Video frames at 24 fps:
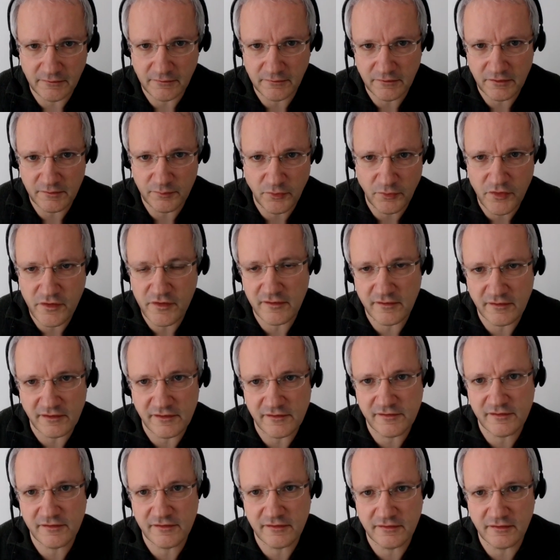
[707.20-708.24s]
smoothen
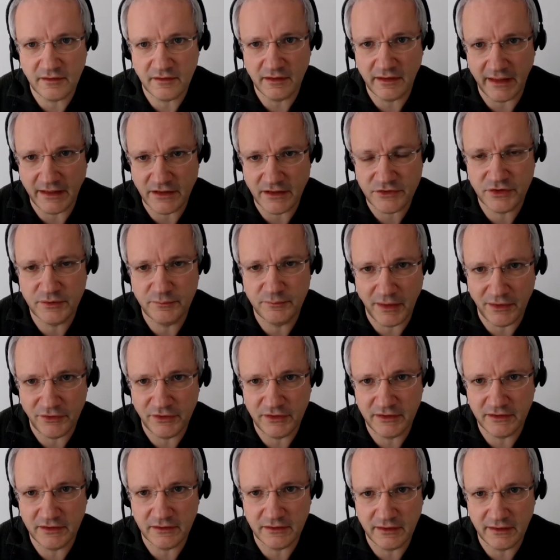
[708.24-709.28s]
this entry
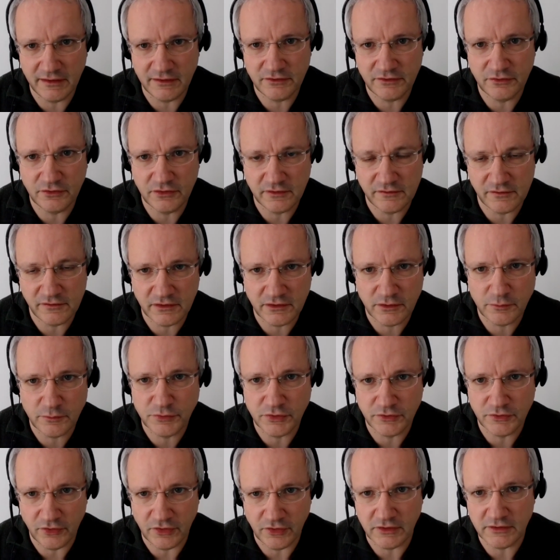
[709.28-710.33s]
barrier into the
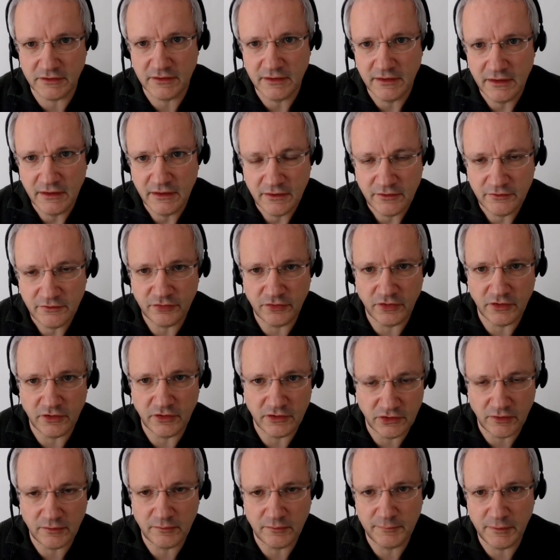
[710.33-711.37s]
crypto world for
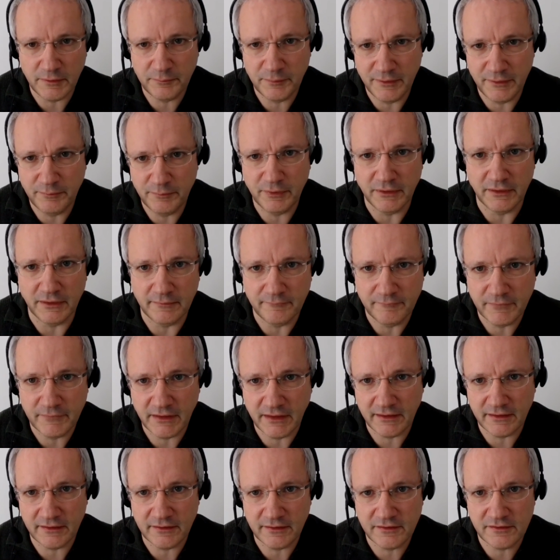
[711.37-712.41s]
normal people.
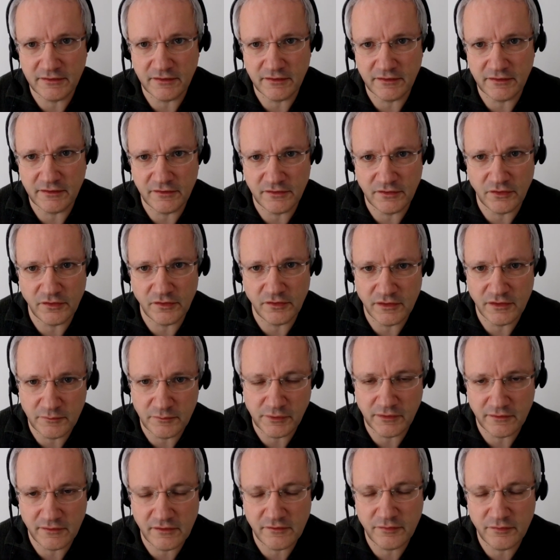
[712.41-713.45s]
And so
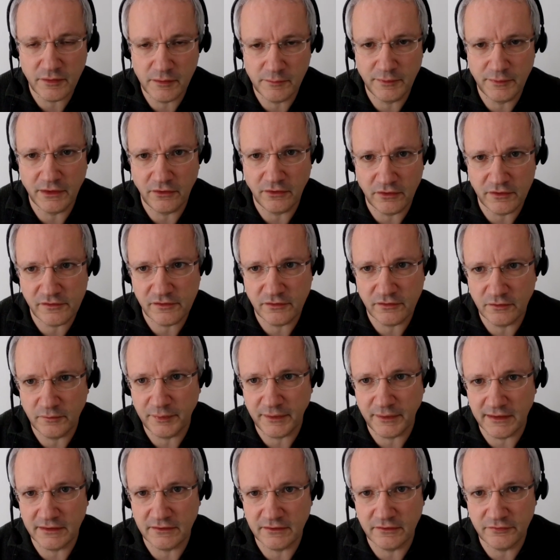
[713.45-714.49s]
this will be also
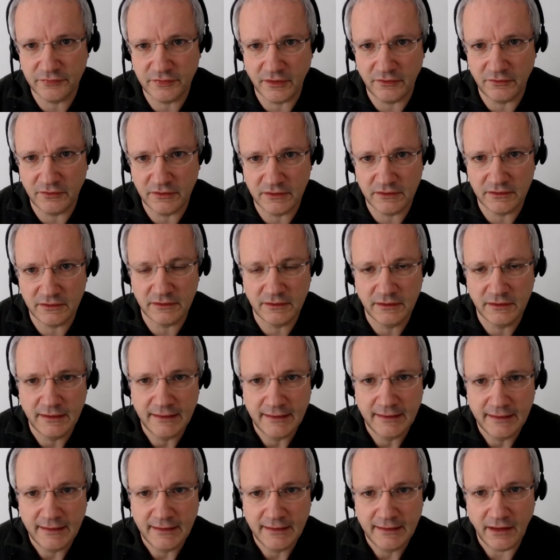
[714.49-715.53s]
part of our
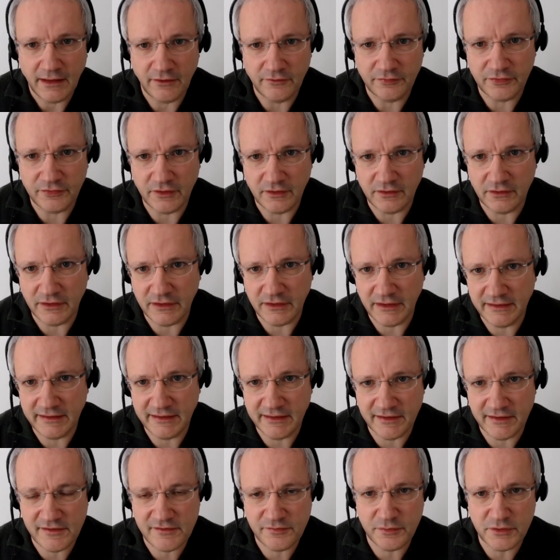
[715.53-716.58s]

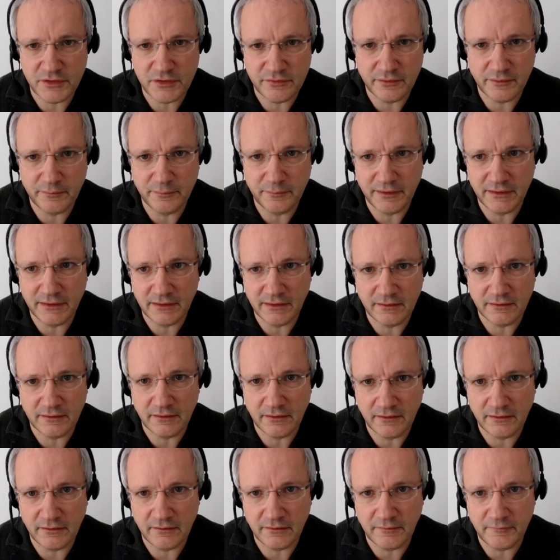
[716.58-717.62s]
ideas which we will
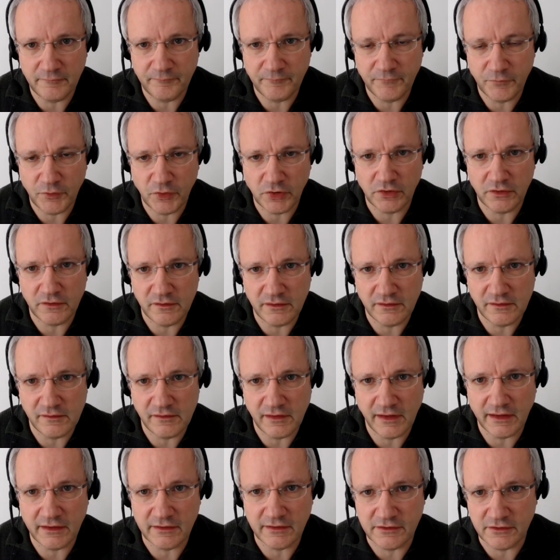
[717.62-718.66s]
work on in
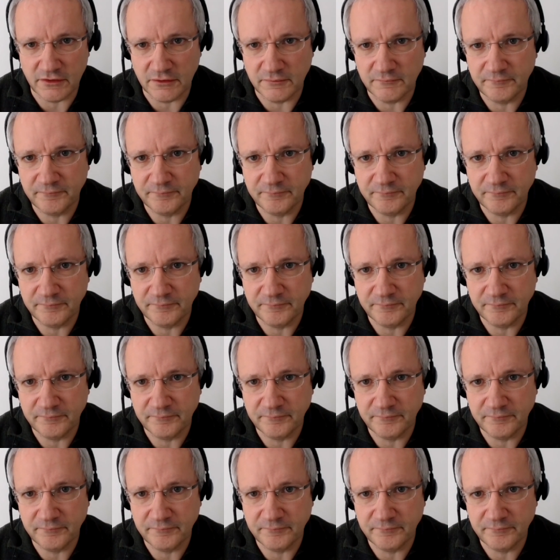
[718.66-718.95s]
the hackathon.